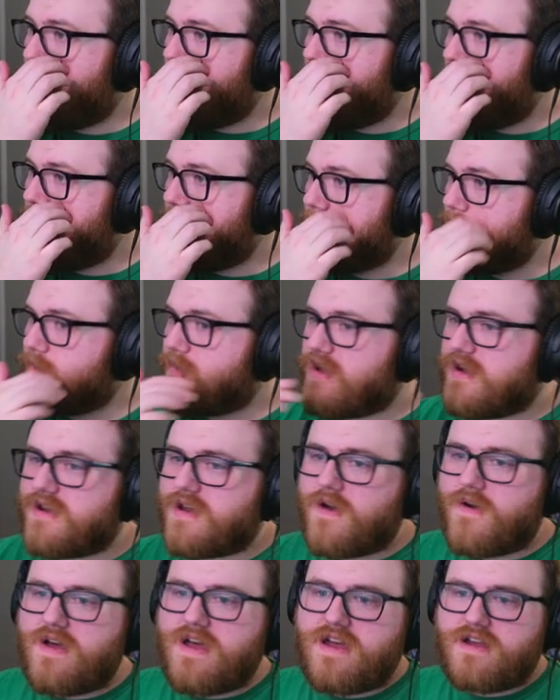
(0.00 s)
I'm gonna
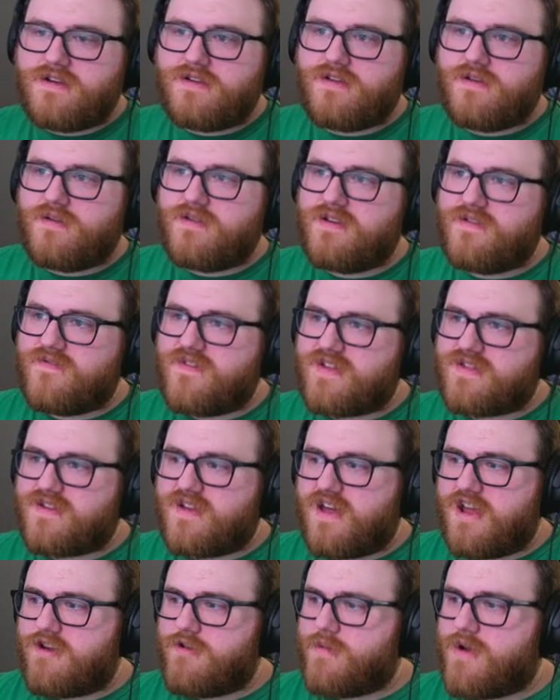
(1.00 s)
go ahead and do the
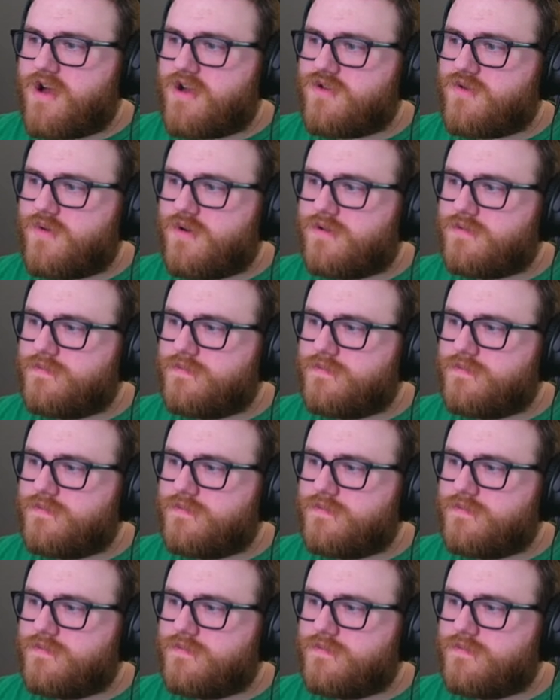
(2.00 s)
investigator module.